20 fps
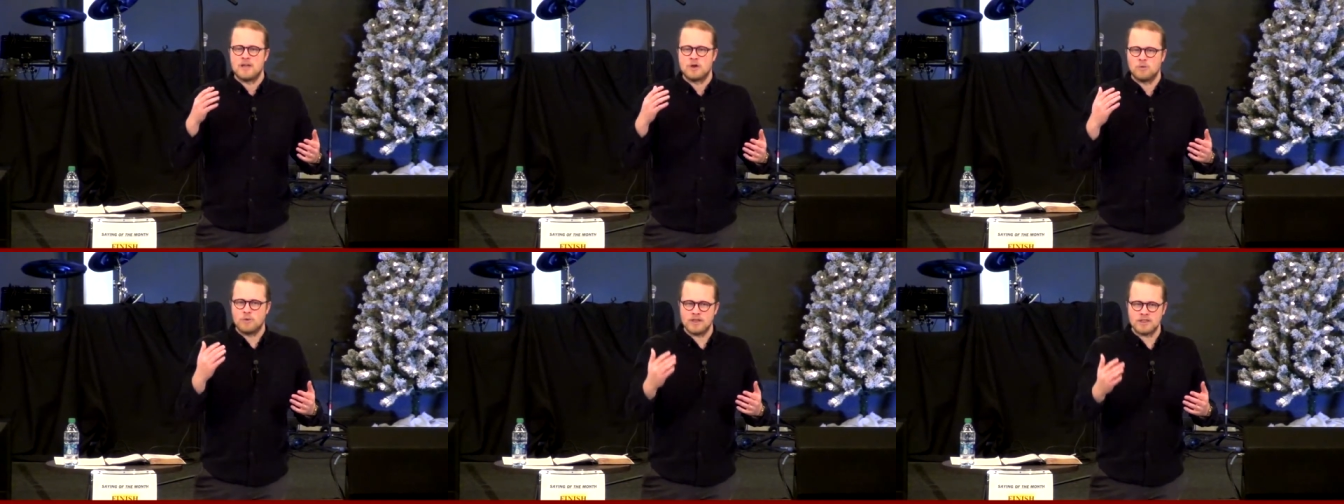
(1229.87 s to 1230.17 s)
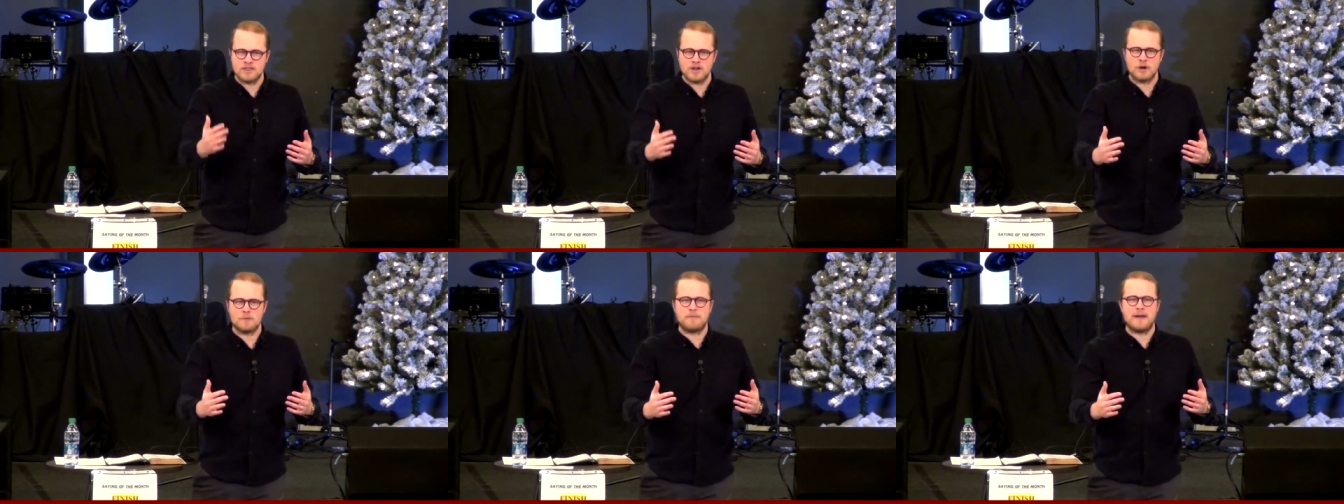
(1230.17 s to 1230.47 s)

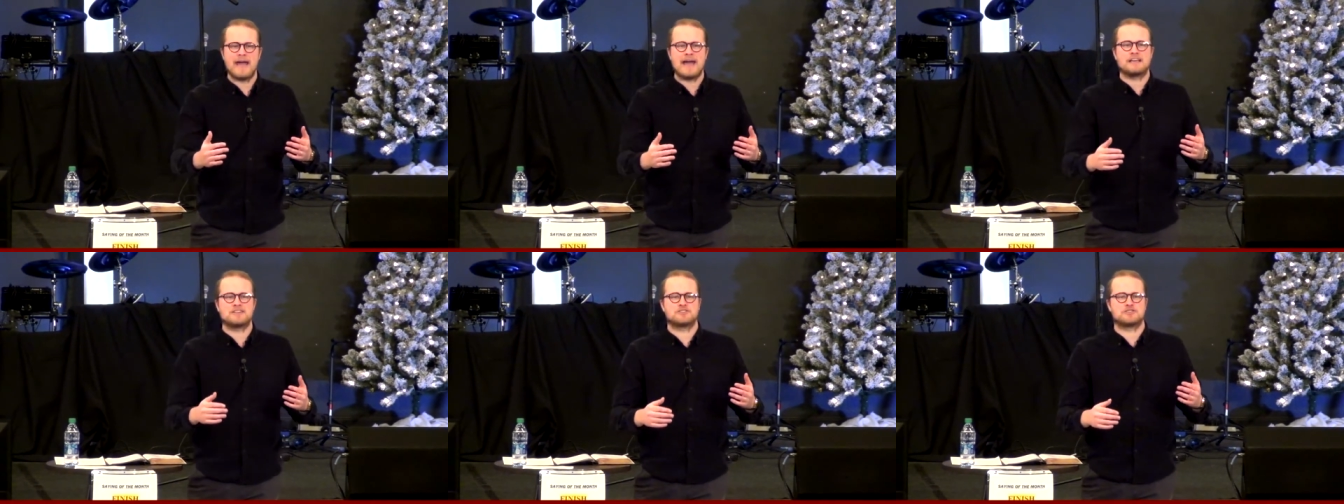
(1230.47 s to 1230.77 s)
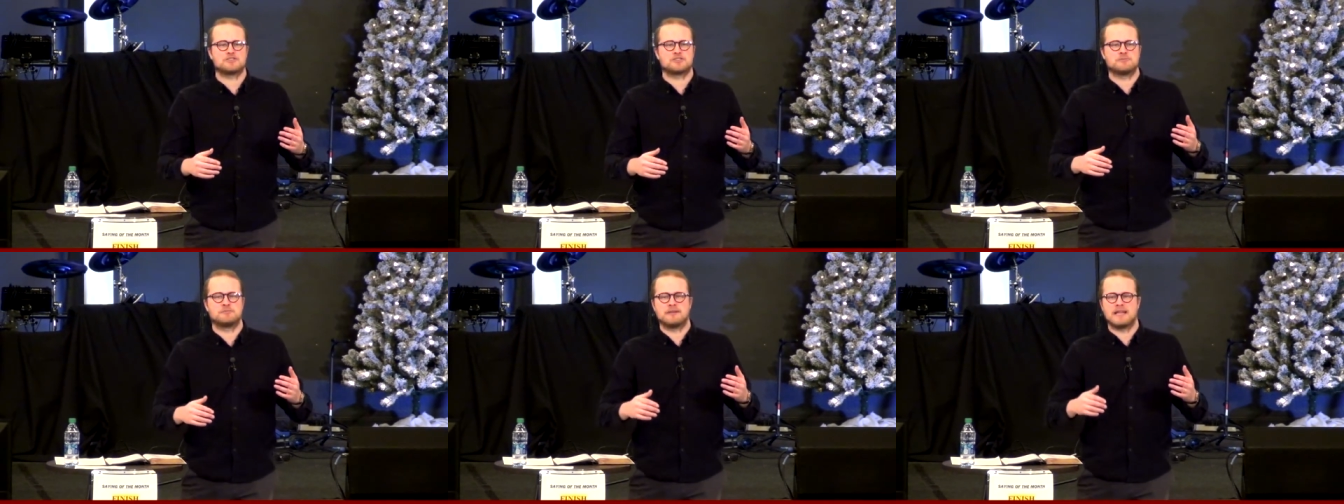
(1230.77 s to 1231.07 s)
with our
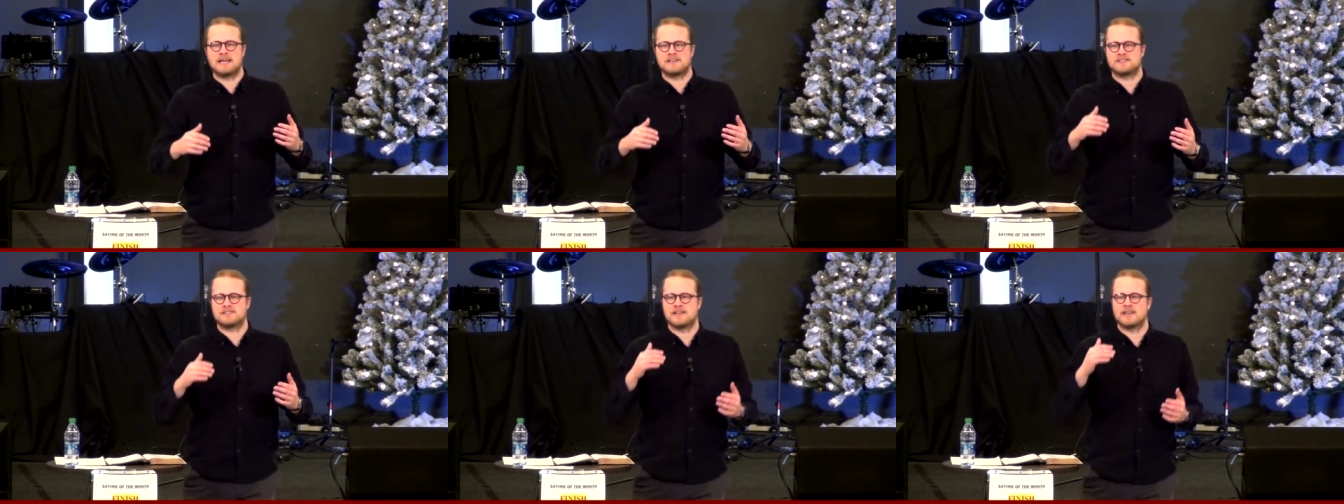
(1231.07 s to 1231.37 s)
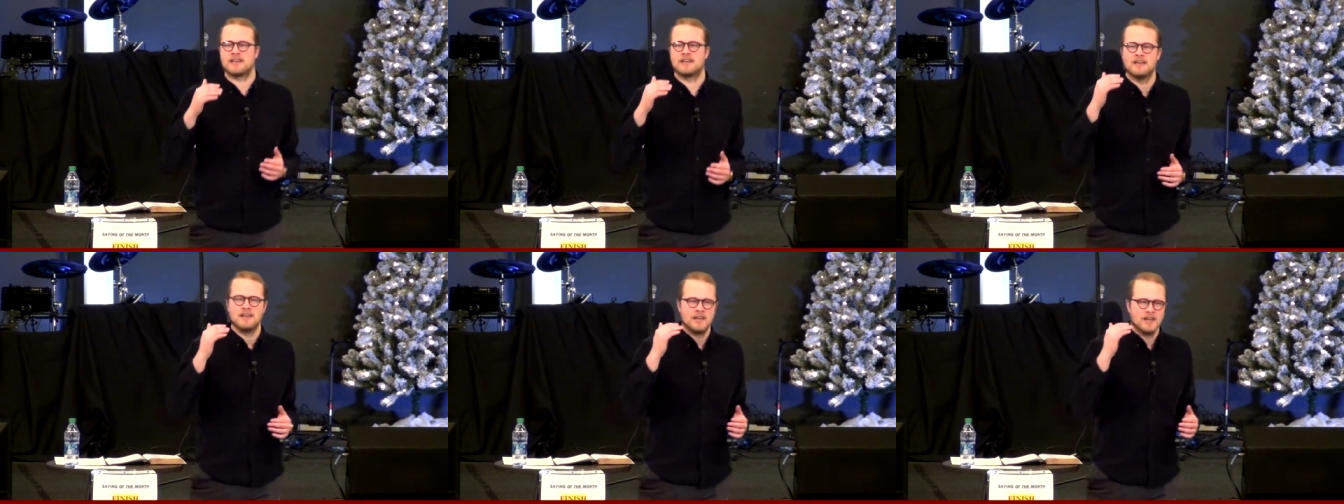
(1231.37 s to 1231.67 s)
pastor's
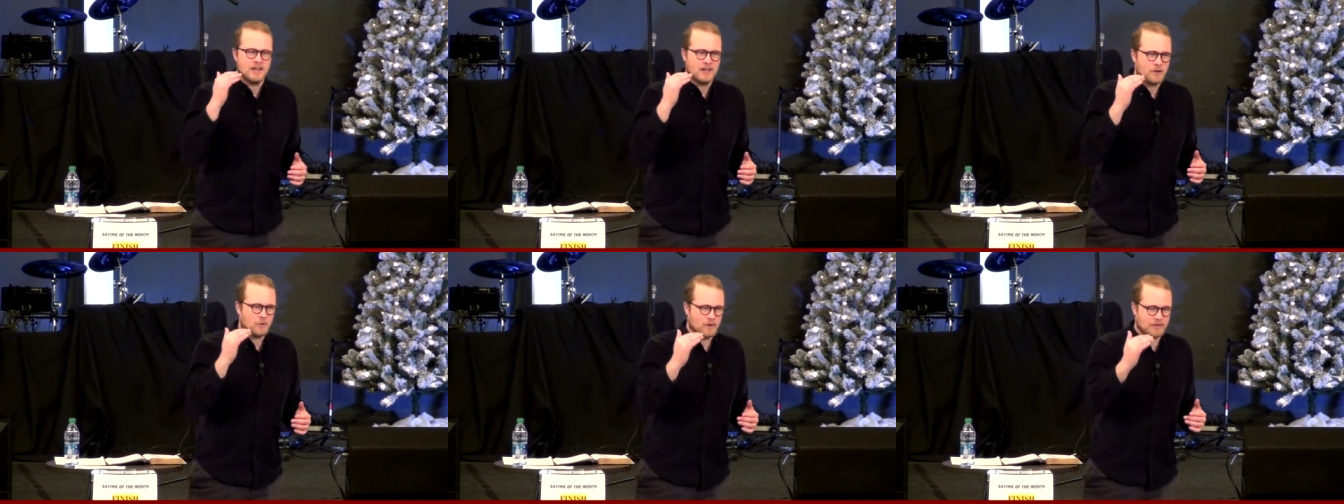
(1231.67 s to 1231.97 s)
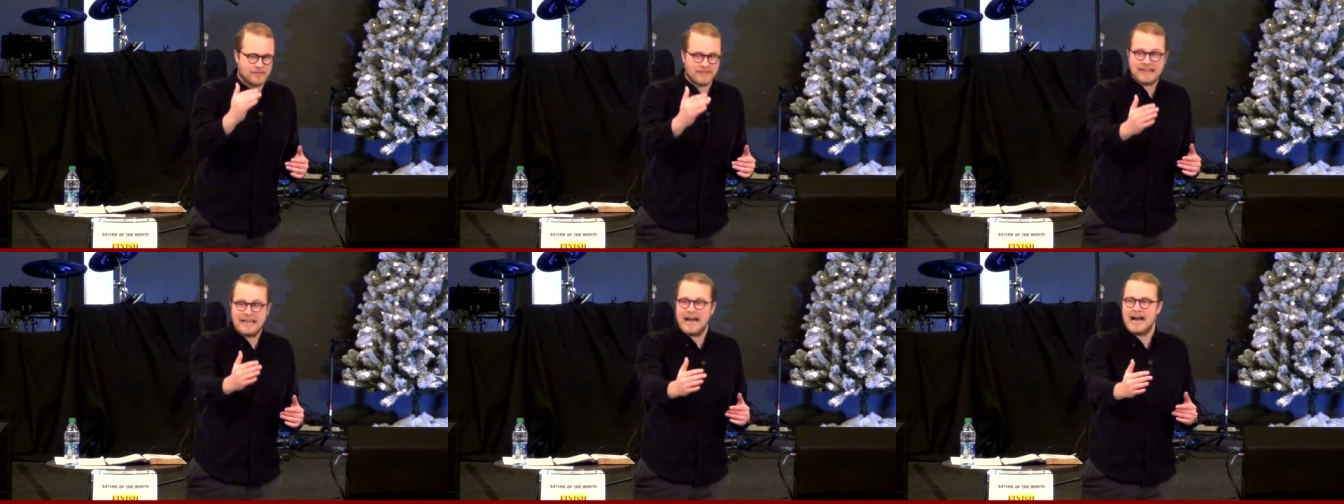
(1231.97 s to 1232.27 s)
blessing,
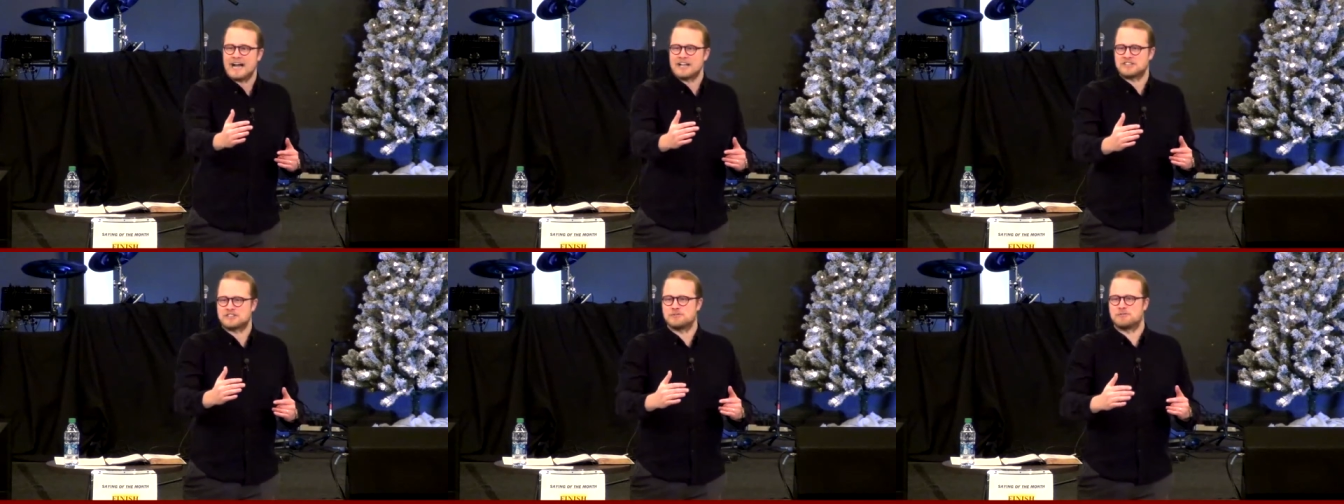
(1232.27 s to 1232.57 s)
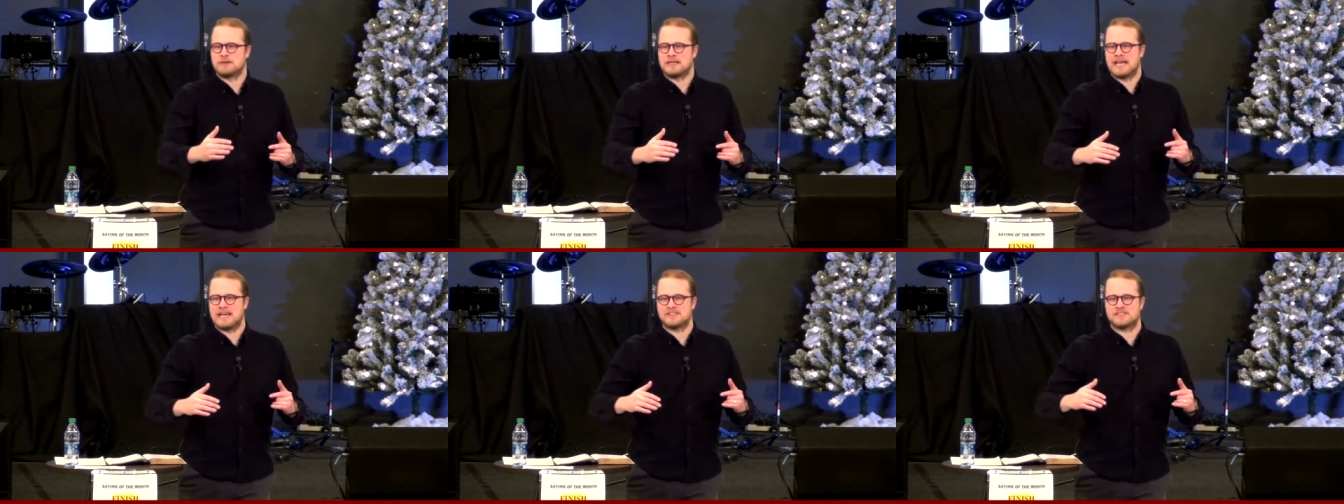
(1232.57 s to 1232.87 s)
with God's
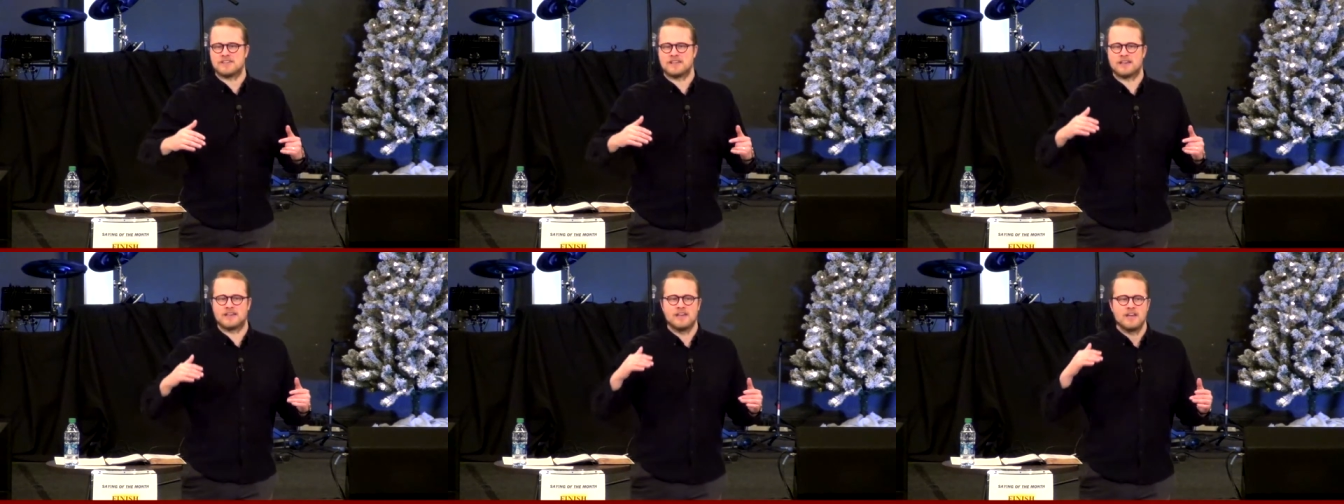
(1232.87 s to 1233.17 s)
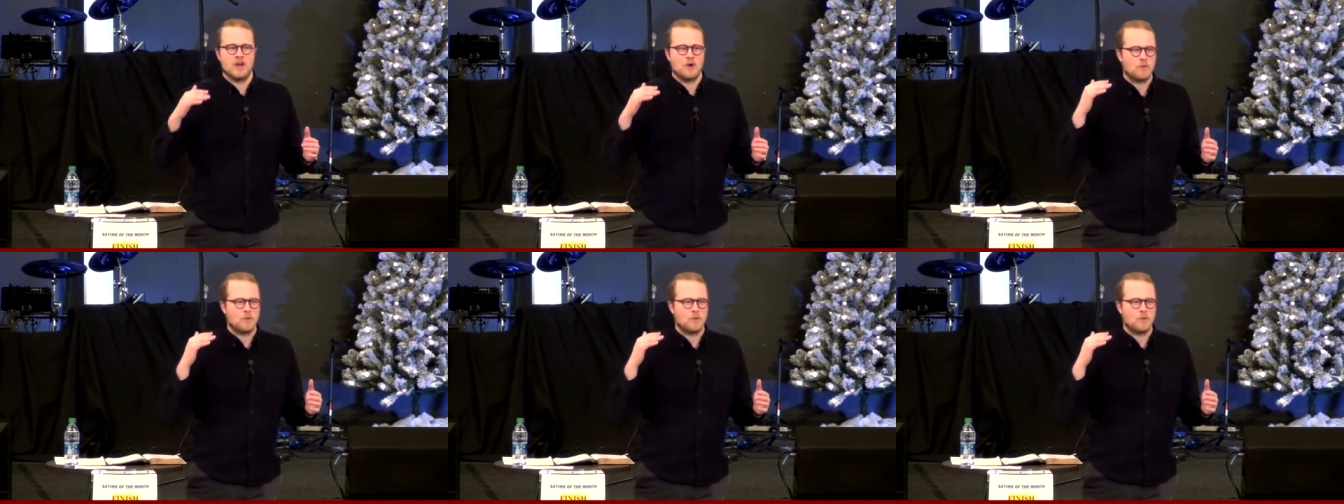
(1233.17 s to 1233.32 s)
blessing.